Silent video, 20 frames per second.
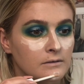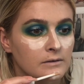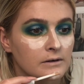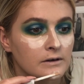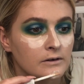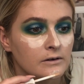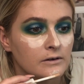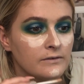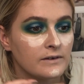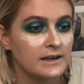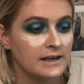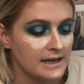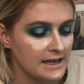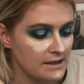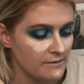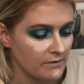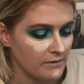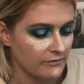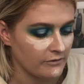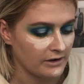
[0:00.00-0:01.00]
I wonder if I
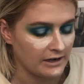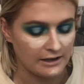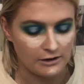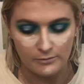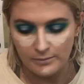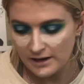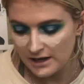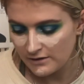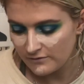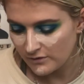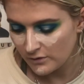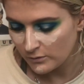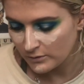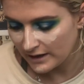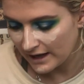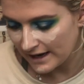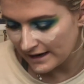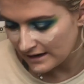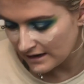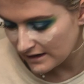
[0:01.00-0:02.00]
leave it for a little bit, if it will
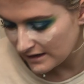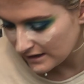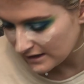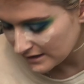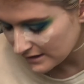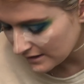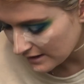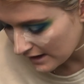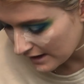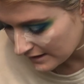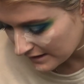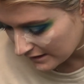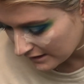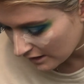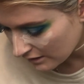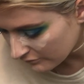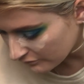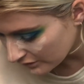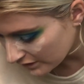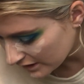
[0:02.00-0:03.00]
gain any, any
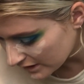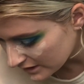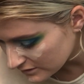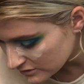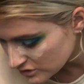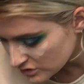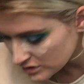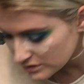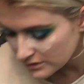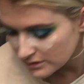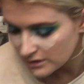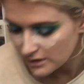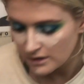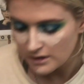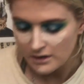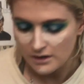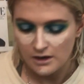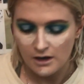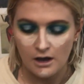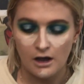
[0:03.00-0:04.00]
coverage.
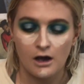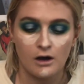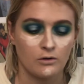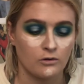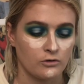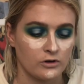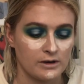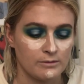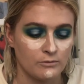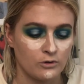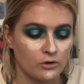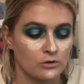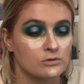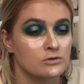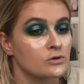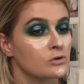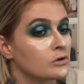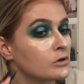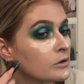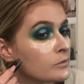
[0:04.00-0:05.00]
I'll cream
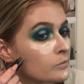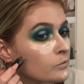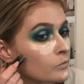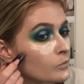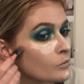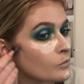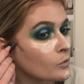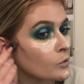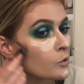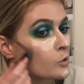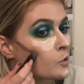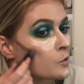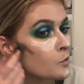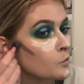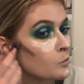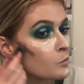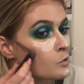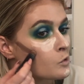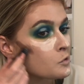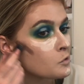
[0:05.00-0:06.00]
contour in
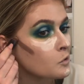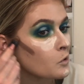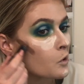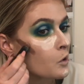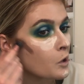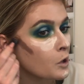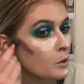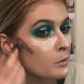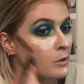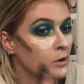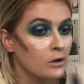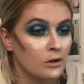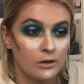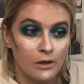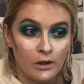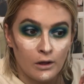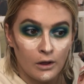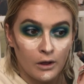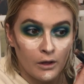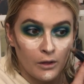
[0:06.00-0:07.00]
the meantime.
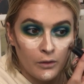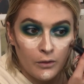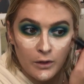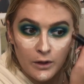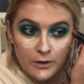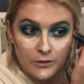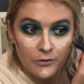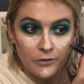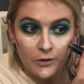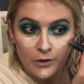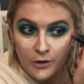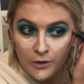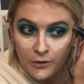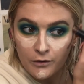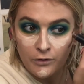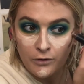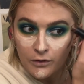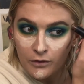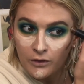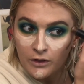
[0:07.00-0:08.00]
This is
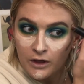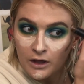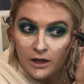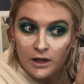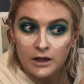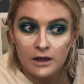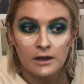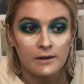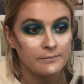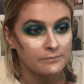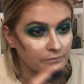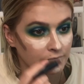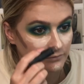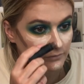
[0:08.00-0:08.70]
the